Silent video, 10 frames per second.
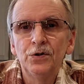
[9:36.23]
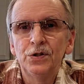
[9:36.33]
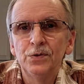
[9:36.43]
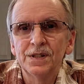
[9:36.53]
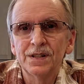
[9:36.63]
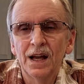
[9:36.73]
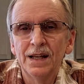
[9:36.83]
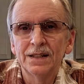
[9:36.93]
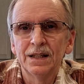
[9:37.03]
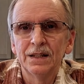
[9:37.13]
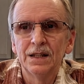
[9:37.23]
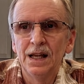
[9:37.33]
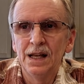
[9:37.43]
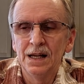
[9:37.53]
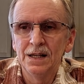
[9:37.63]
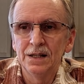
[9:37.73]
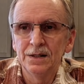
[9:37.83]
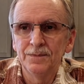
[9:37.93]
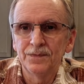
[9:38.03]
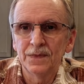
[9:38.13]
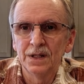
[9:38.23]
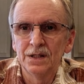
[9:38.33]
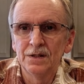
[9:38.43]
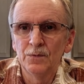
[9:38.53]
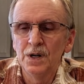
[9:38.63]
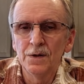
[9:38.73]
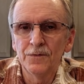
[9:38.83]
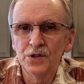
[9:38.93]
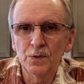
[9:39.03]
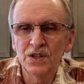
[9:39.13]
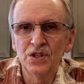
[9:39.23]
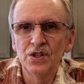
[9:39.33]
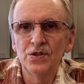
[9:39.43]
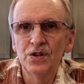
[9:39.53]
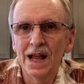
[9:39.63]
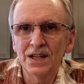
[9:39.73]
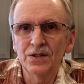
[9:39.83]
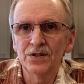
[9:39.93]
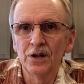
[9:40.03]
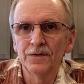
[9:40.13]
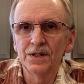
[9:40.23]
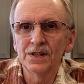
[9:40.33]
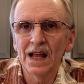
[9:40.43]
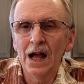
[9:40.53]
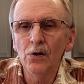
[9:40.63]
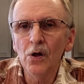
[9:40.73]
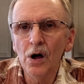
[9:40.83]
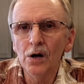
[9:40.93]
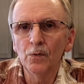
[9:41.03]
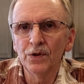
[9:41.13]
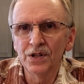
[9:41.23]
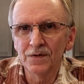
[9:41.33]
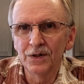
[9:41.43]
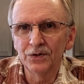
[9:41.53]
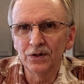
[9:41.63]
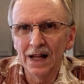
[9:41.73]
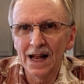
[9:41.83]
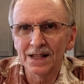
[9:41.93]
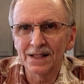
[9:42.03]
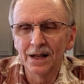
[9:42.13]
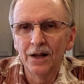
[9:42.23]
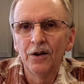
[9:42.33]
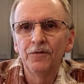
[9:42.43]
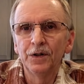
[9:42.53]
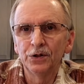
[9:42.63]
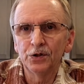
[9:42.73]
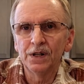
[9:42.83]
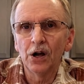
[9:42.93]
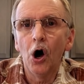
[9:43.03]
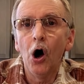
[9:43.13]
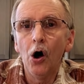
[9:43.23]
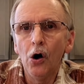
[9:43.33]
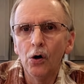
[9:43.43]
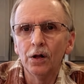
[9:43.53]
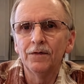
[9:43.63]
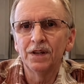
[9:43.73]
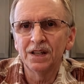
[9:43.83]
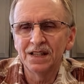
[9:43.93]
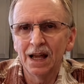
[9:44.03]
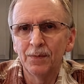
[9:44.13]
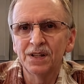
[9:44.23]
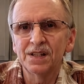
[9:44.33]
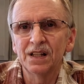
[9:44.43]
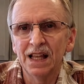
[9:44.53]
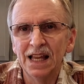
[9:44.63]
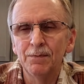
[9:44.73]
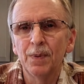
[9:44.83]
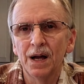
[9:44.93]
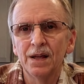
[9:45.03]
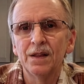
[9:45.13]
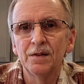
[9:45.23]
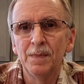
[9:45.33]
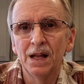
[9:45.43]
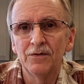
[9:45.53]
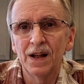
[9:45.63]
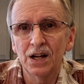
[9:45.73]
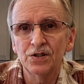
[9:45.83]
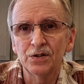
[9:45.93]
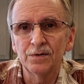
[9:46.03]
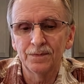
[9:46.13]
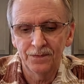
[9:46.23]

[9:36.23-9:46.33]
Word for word: to a site and uh, one of the first questions you should ask yourself is how long will this filter last filtering all of the contaminants claimed by the manufacturer?